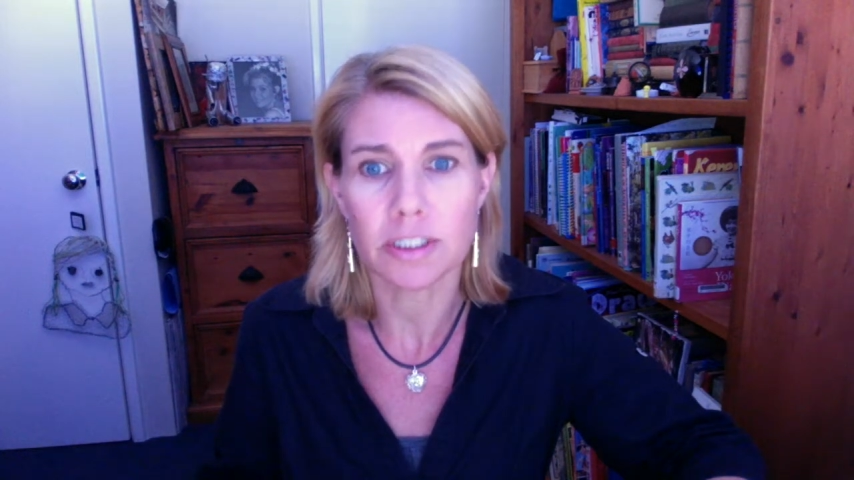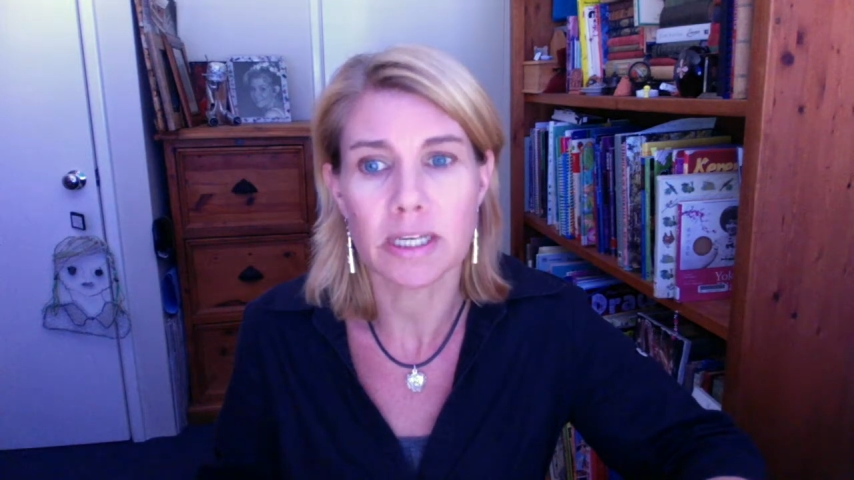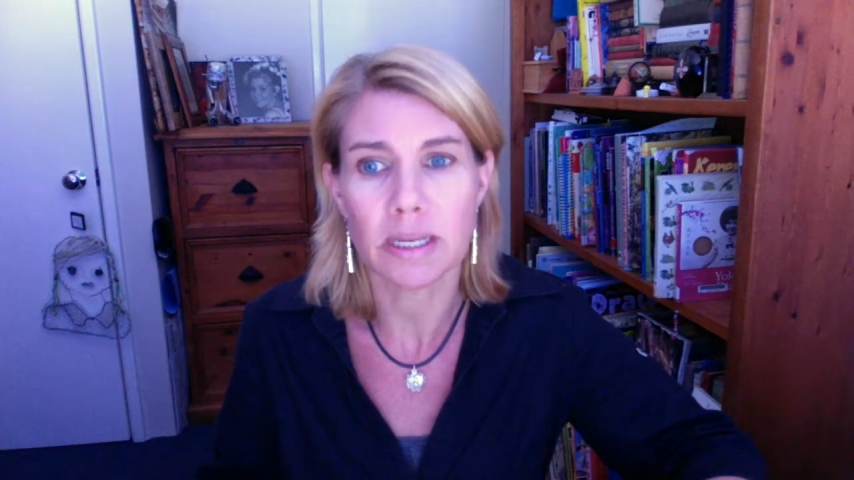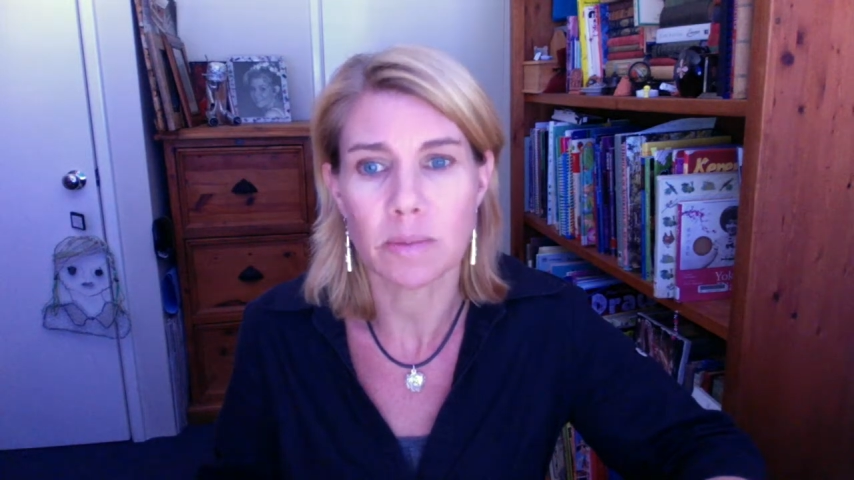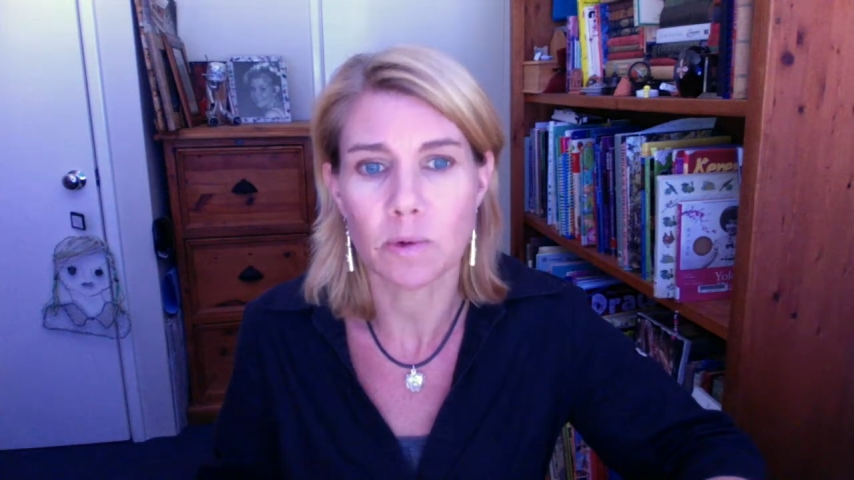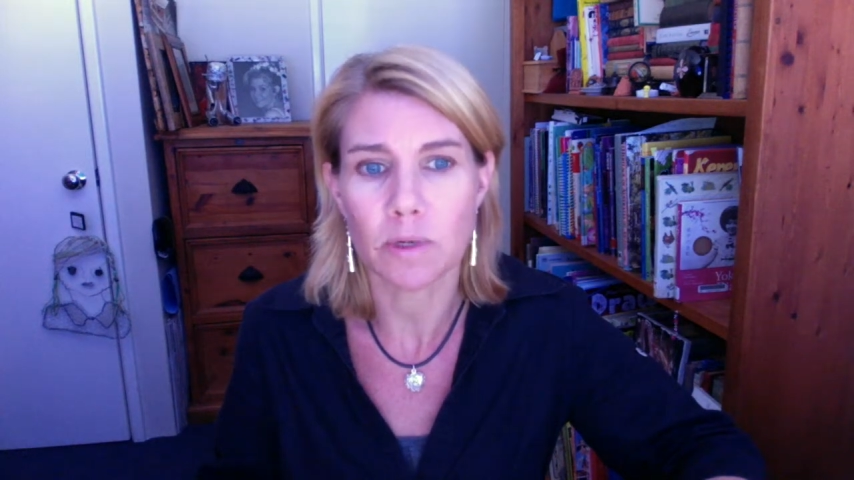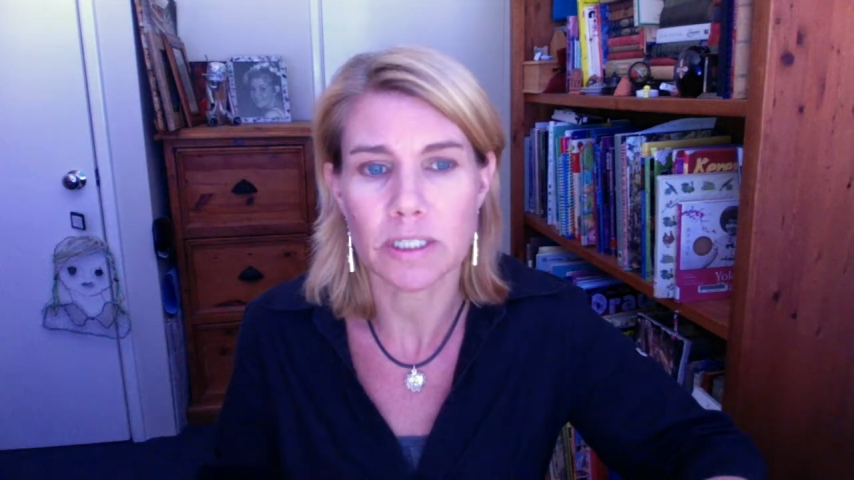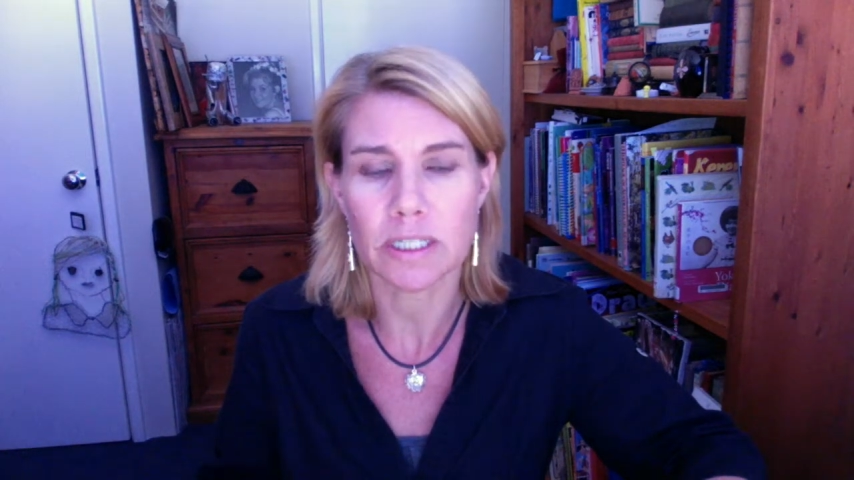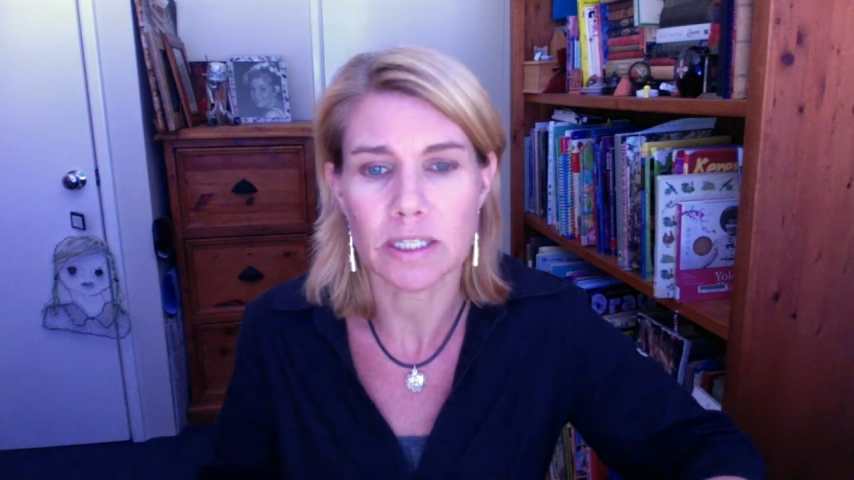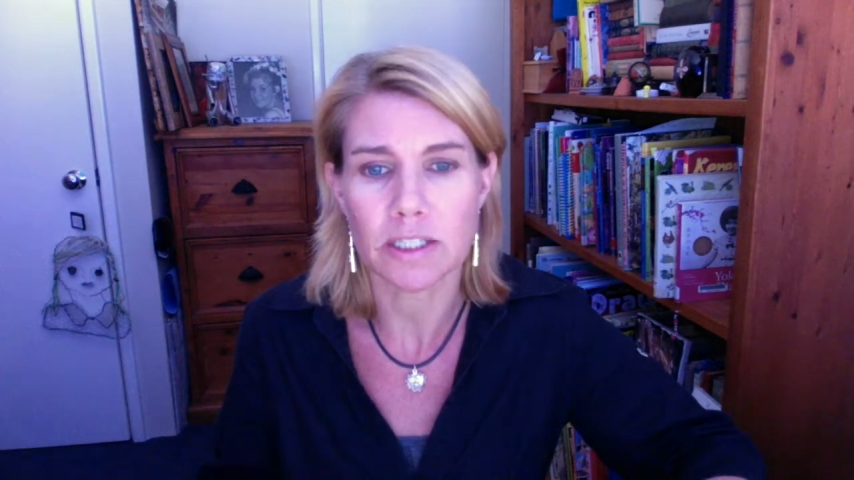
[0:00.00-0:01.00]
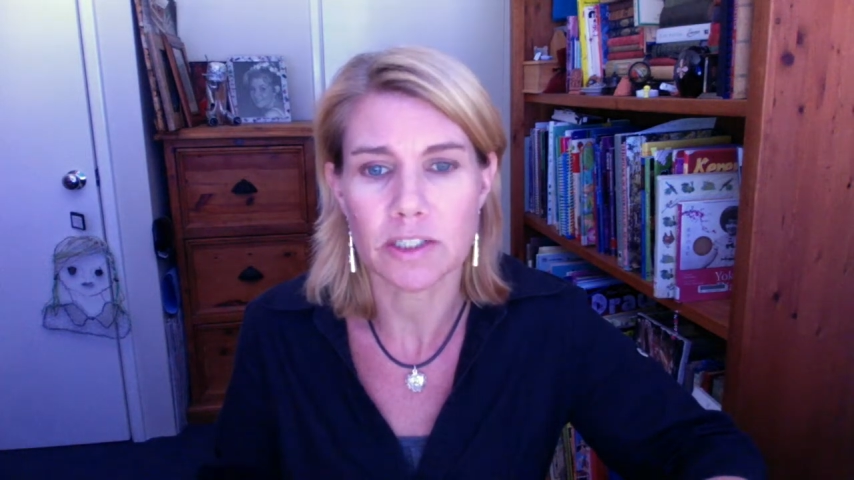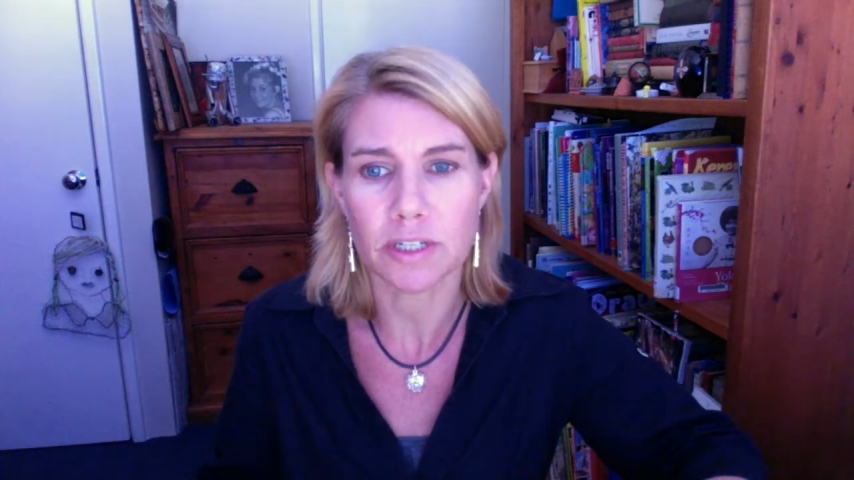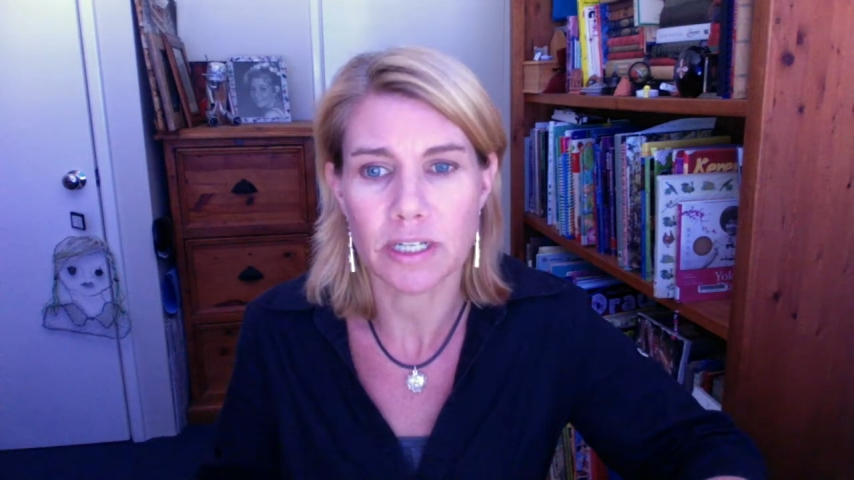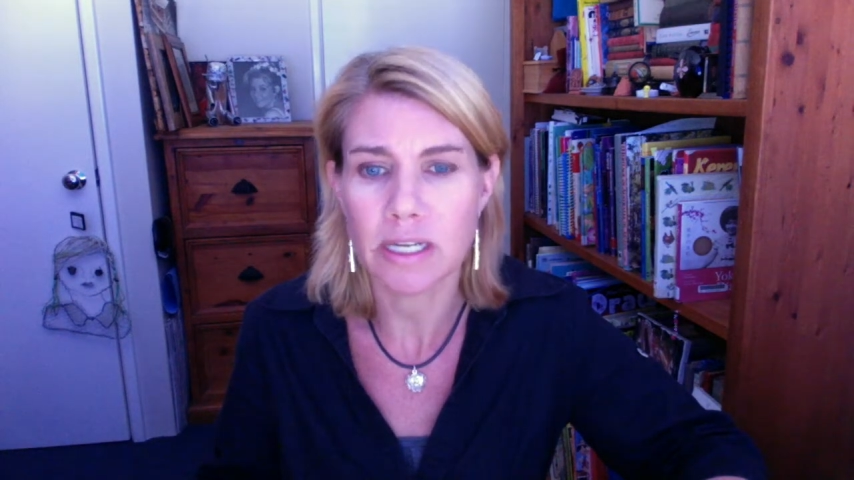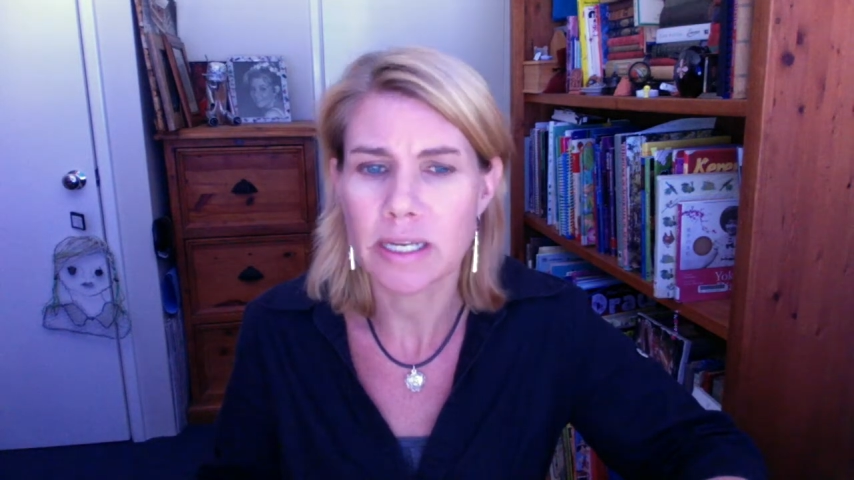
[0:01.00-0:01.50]
keep walking down the
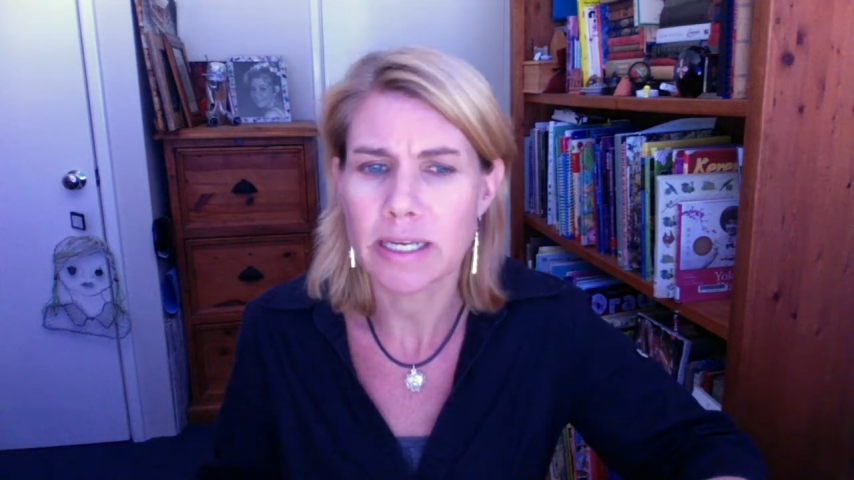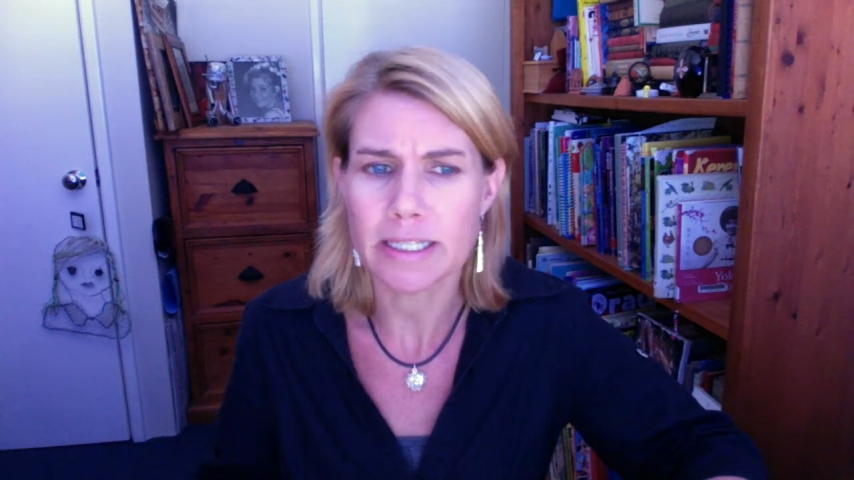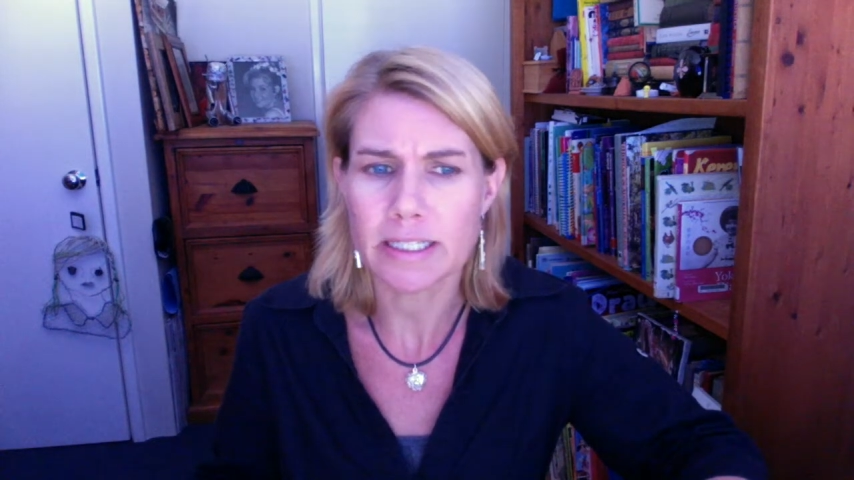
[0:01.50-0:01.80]
street. "He's